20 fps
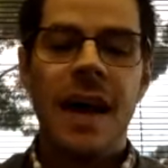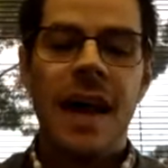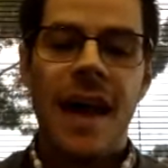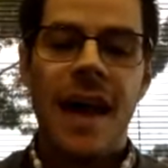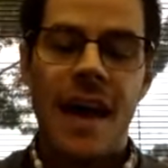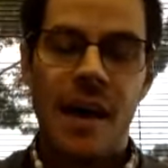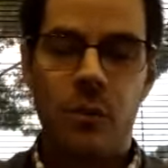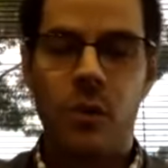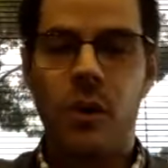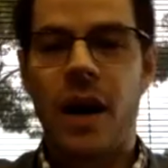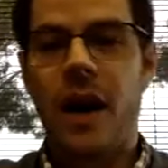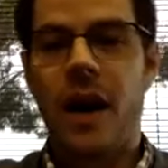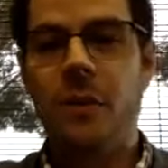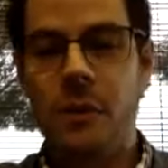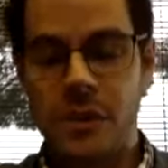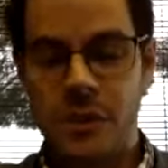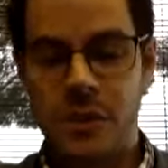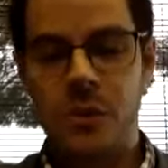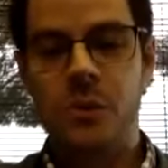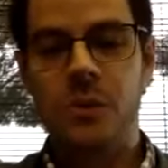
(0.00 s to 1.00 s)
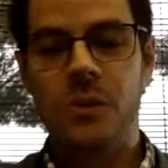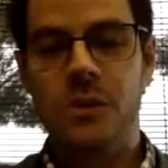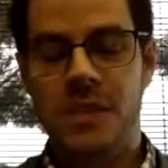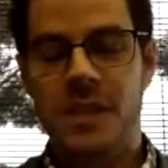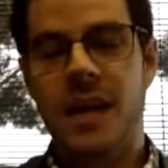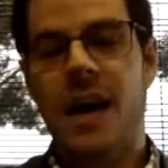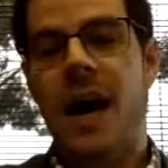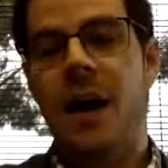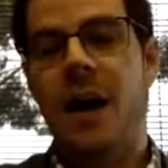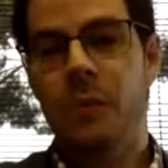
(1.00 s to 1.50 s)
And what I would do is
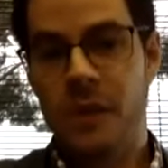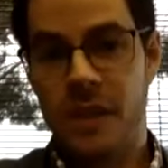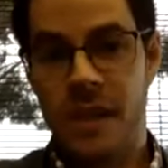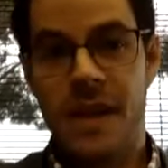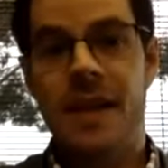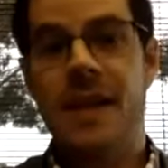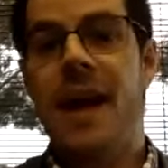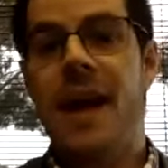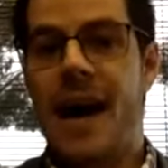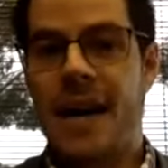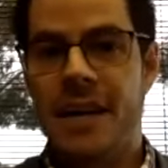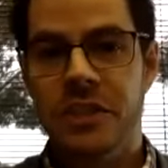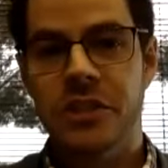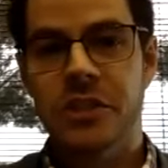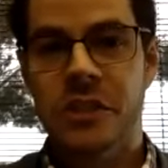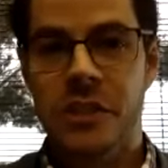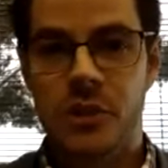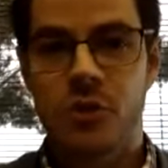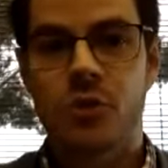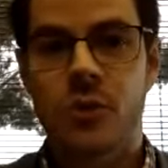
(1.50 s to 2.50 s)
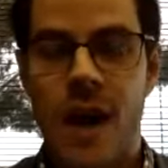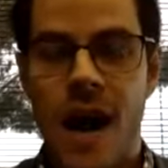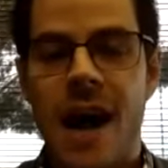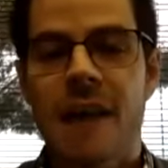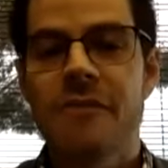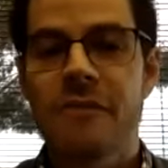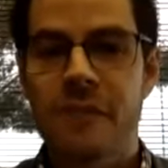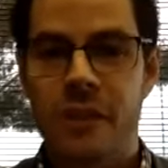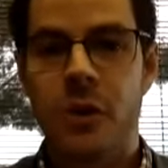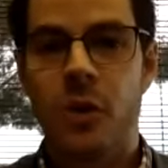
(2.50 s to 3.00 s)
I would then actually
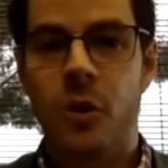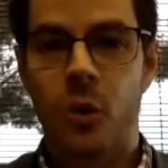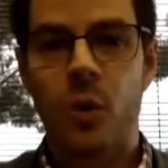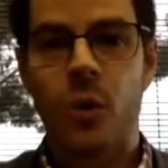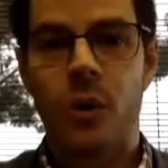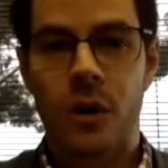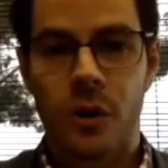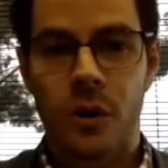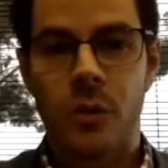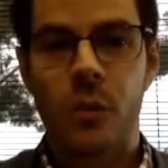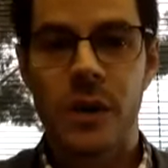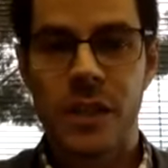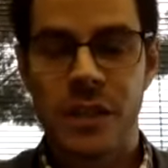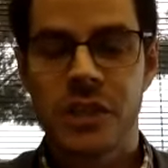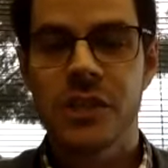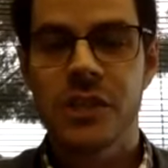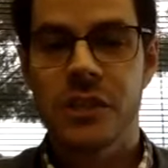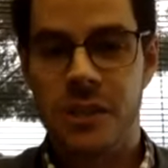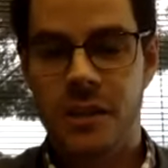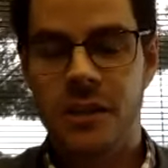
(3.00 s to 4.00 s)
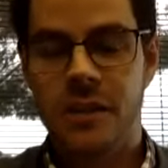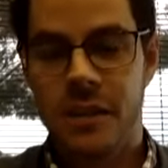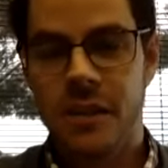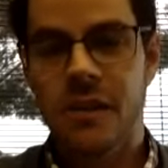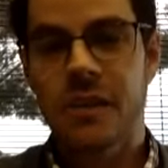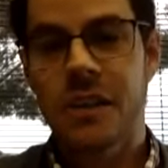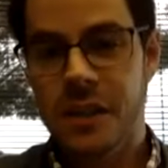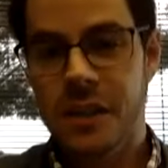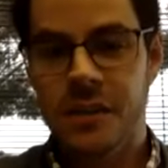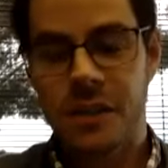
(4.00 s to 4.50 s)
draft the order, which the
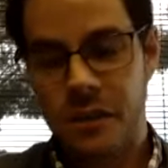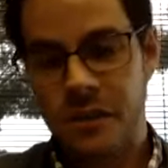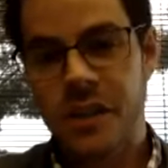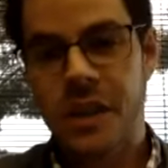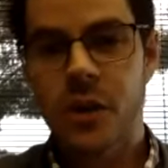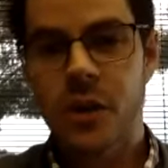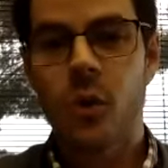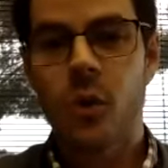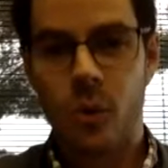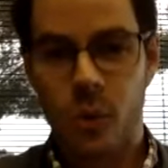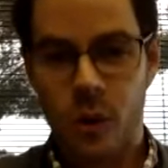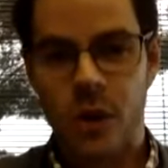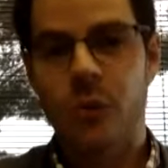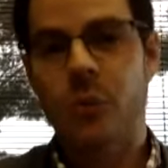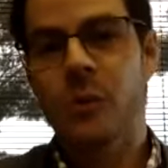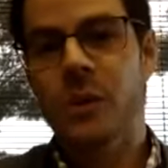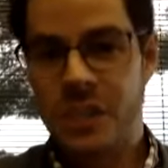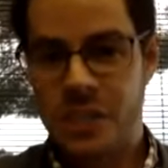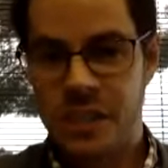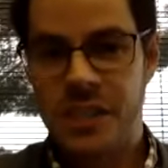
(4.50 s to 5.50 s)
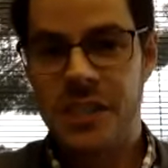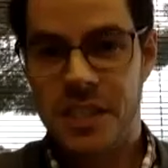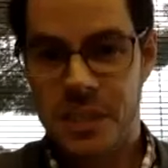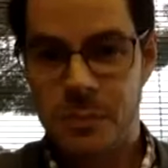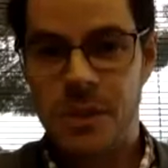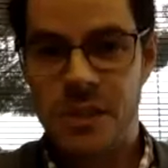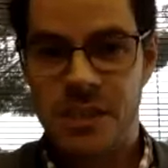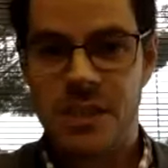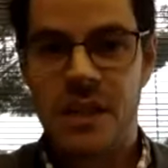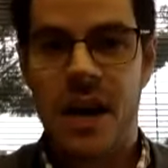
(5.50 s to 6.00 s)
legal order, which needs to
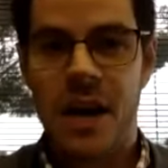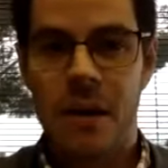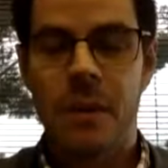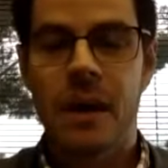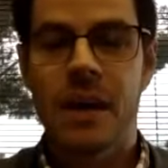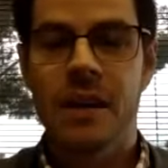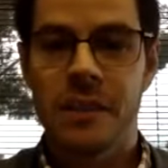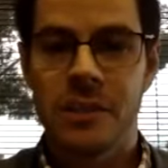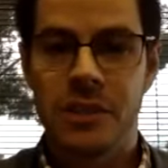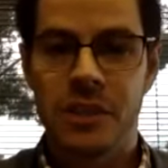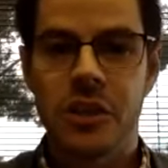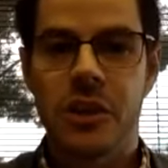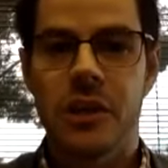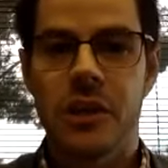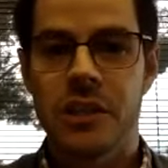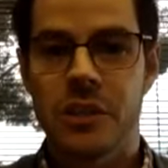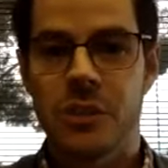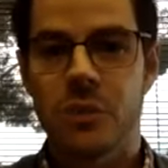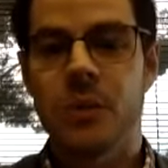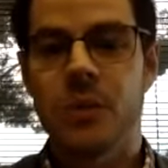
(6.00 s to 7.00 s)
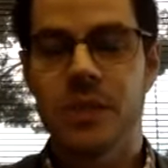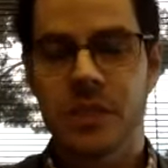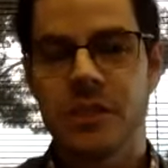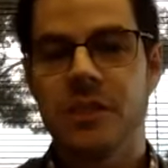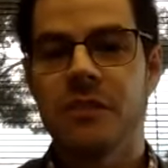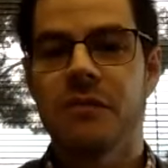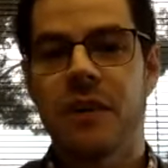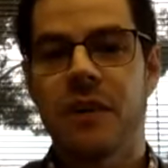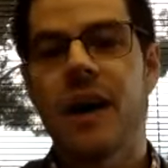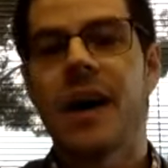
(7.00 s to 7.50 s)
be signed by the judge, which
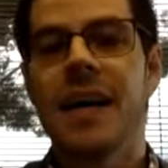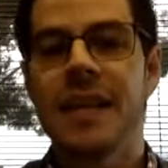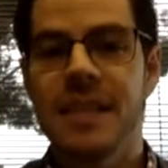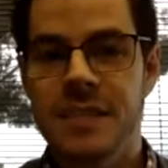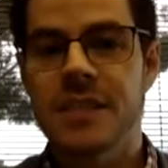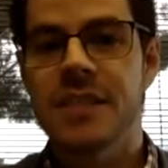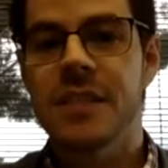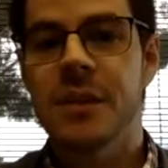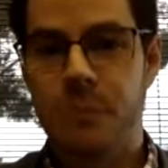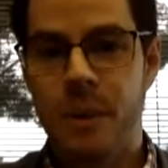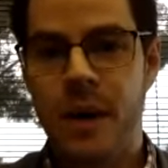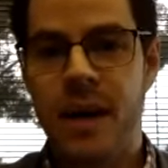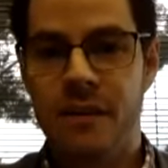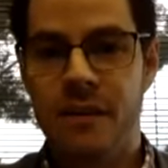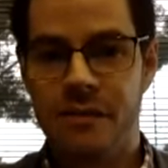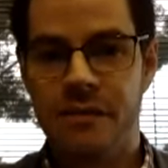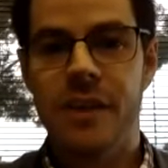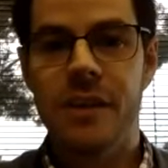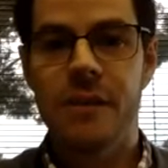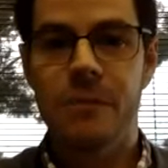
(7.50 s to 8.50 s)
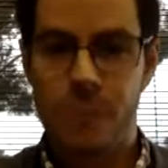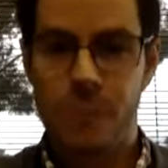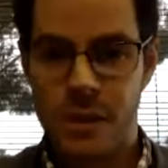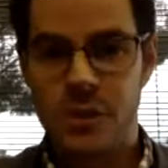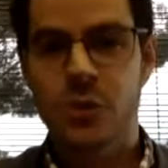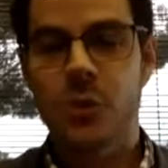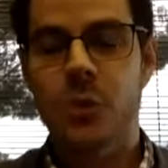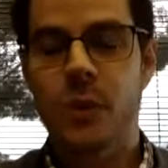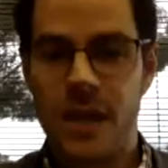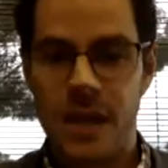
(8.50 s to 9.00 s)
divides the benefit
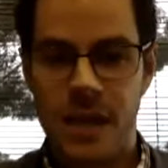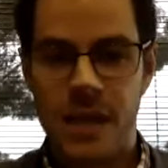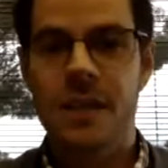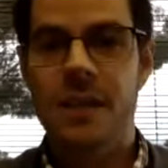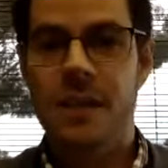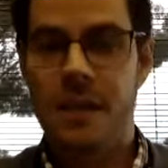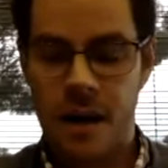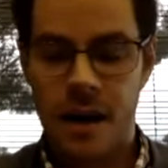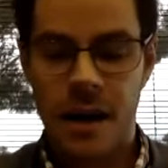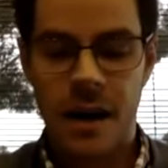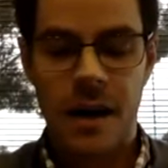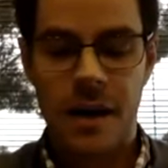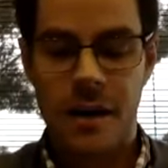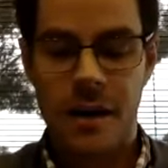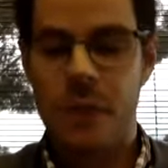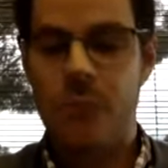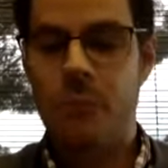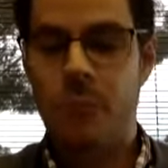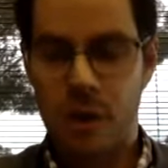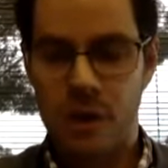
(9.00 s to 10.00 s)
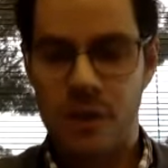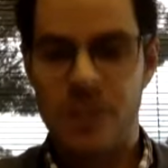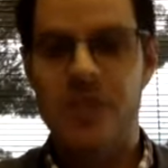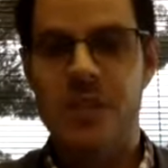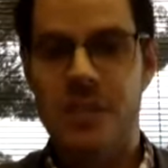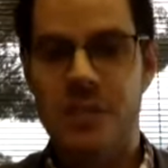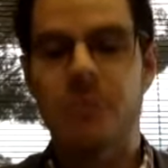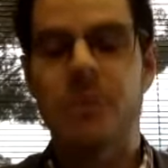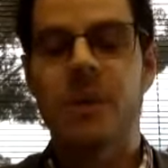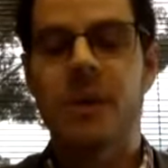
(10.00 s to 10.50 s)
between the
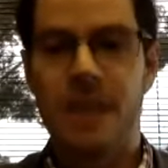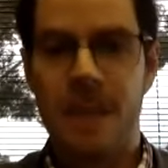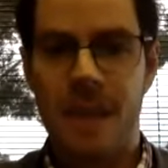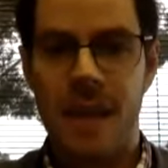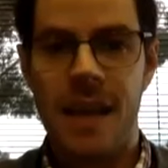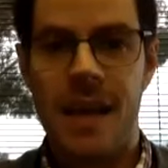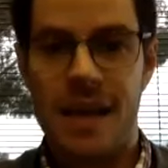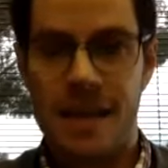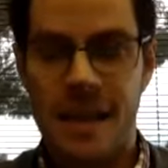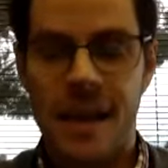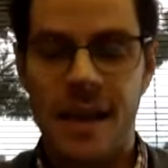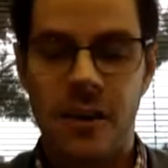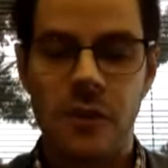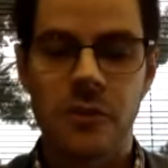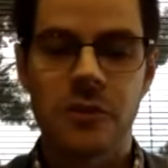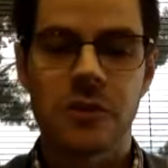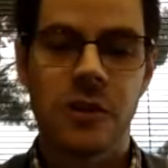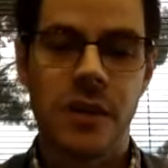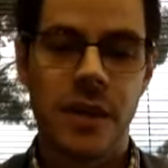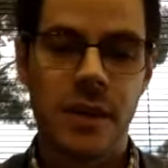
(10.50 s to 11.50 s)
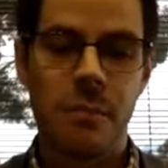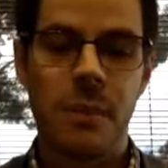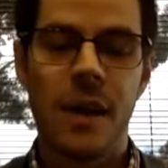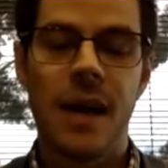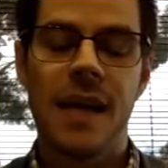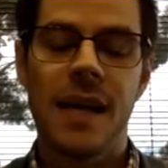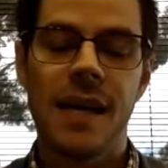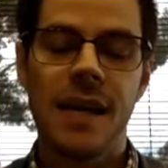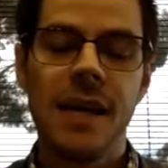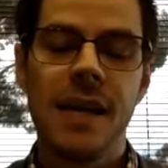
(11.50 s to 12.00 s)
participant and that alternate
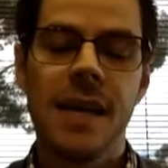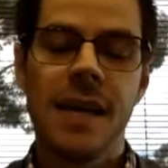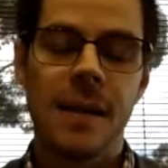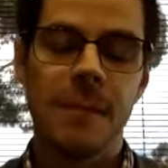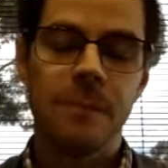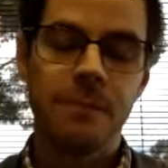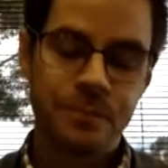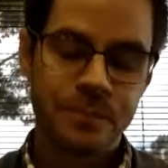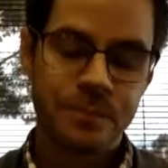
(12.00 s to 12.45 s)
payee.